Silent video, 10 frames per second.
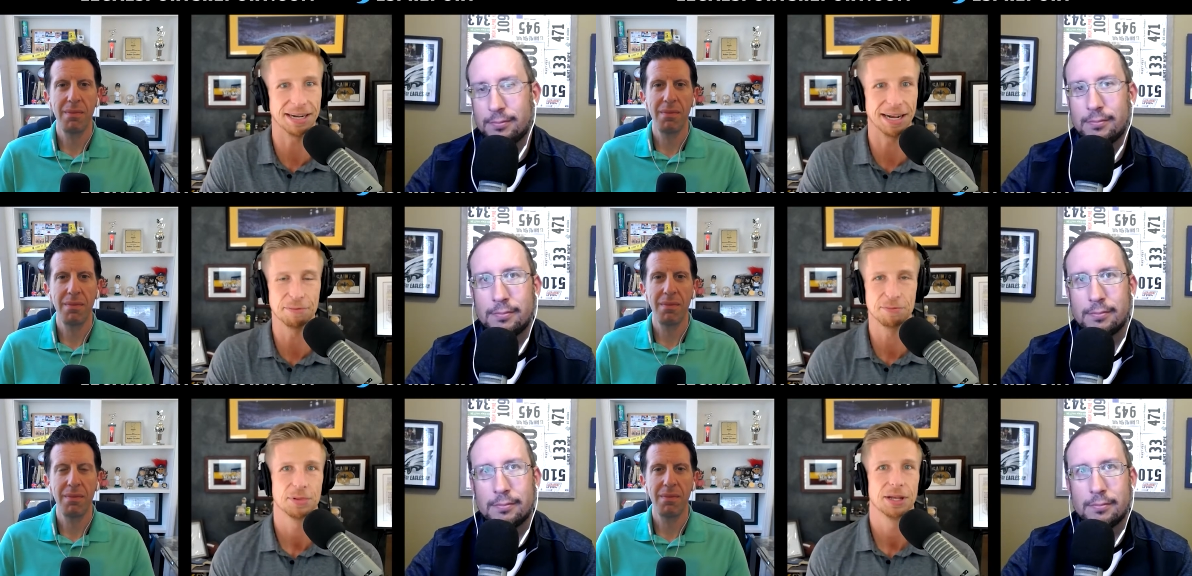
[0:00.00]

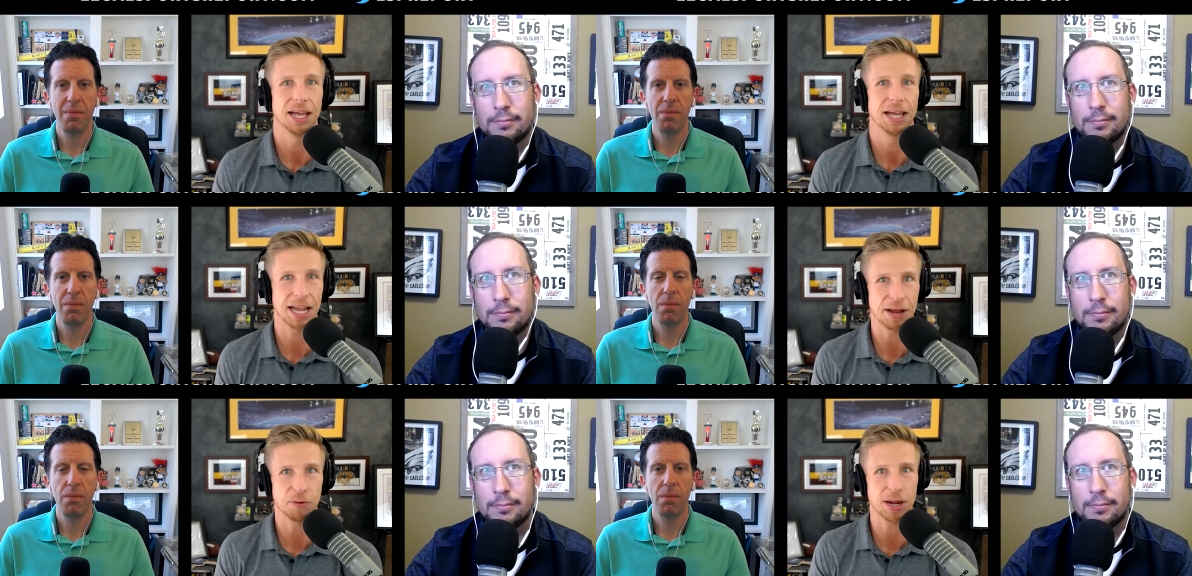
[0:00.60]
Speaker 1: Um,
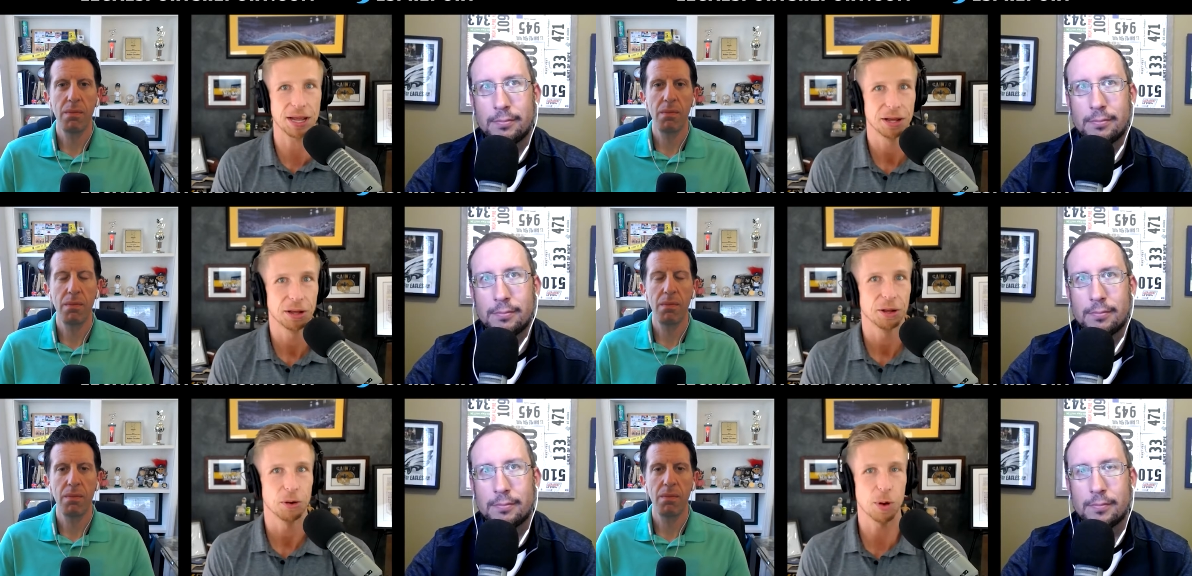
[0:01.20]
again, we
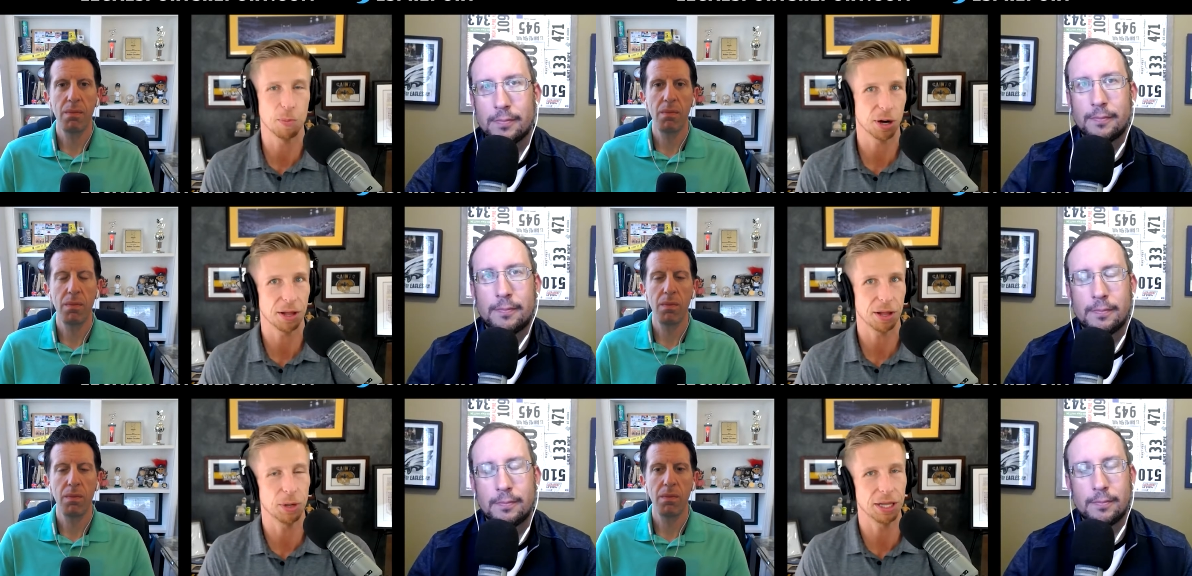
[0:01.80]
we breathe,
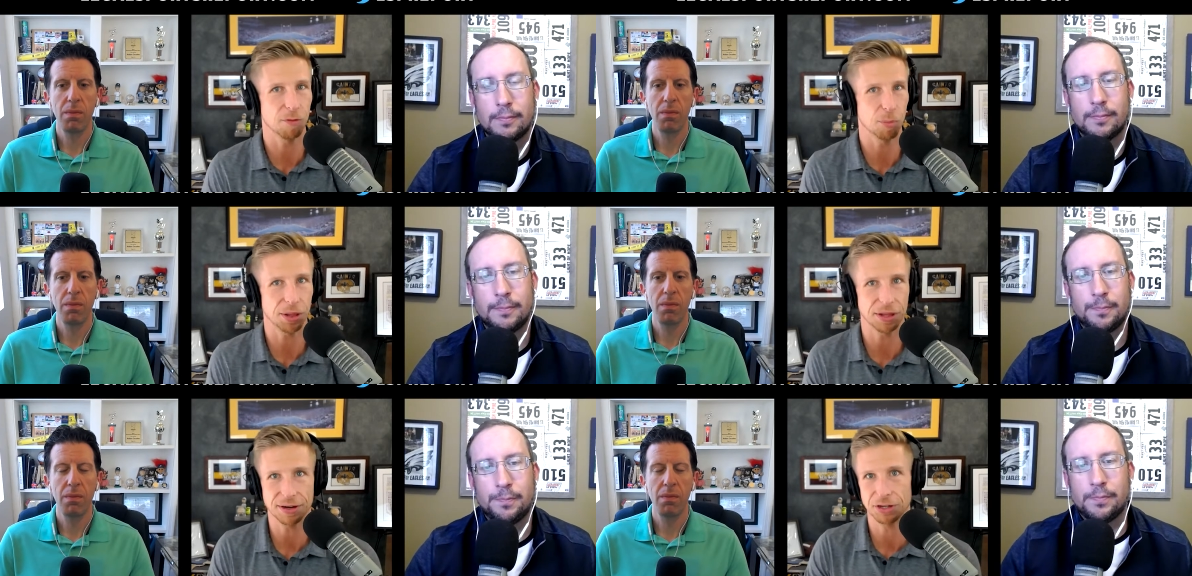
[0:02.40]
we live and breathe
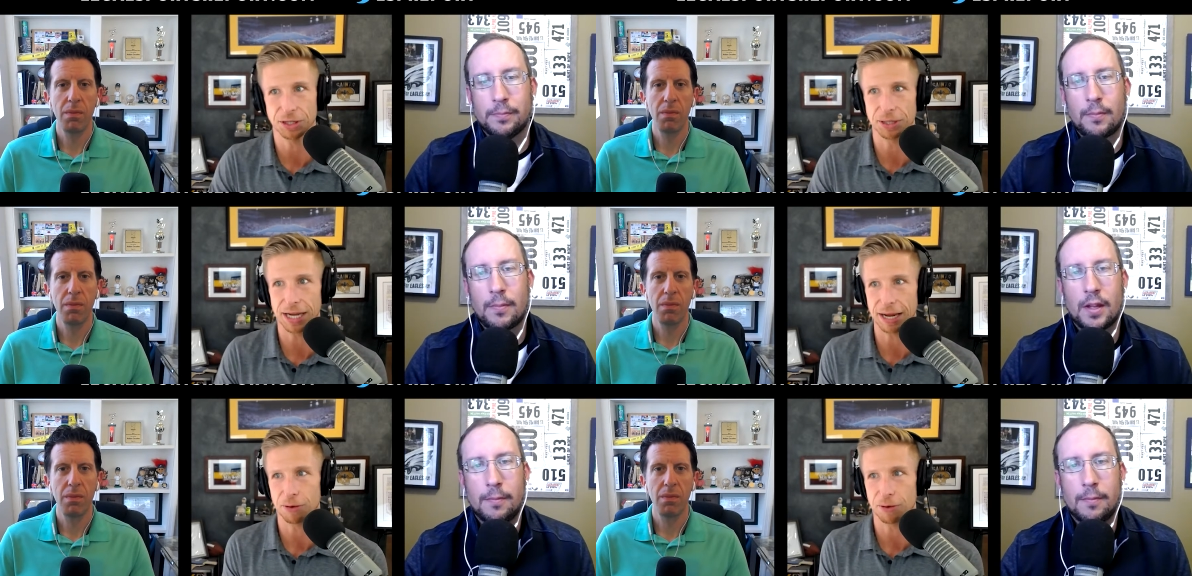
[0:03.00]
this every single day.